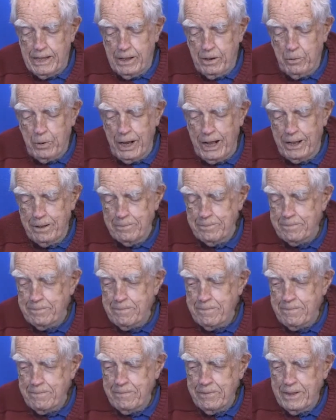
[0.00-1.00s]
Well,
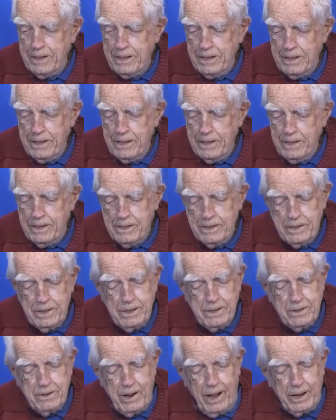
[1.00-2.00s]

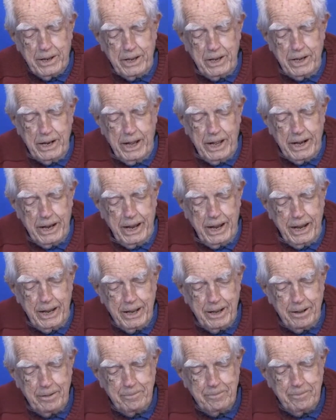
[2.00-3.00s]
talking on a
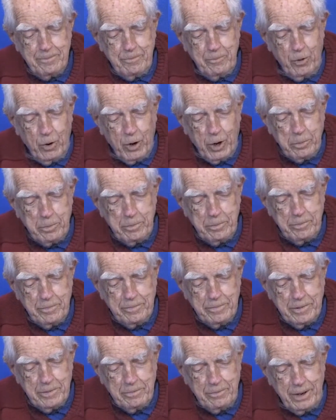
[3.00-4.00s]
uh, more
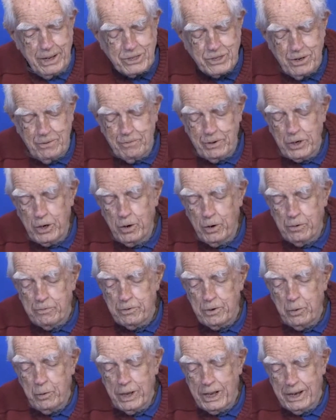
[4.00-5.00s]
pleasant venue, if
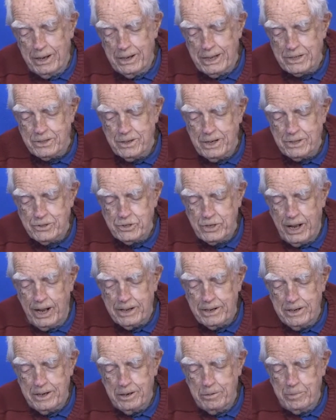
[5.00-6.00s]
you will, let, us
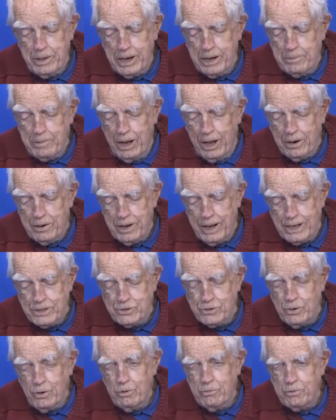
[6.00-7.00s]
talk a little bit about high
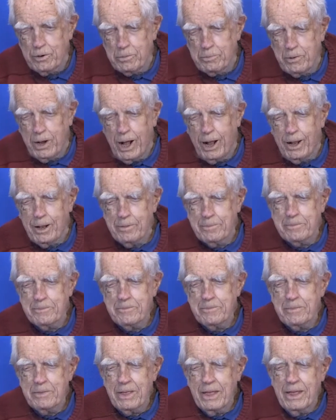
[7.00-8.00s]
school football
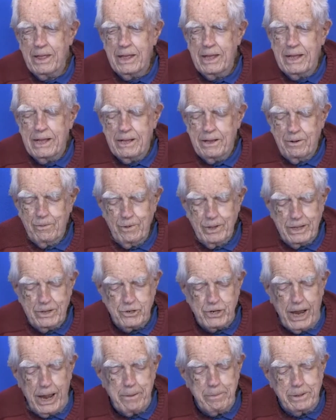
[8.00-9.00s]
with the
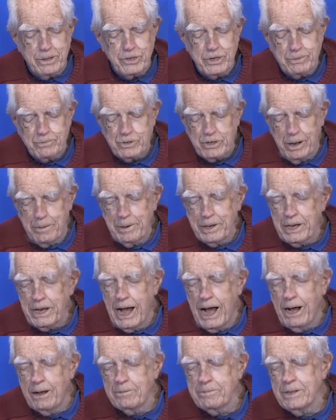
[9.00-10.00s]
championships coming
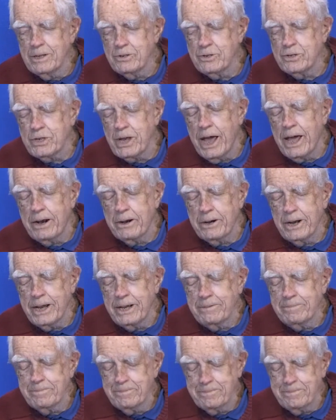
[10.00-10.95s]
down this Saturday.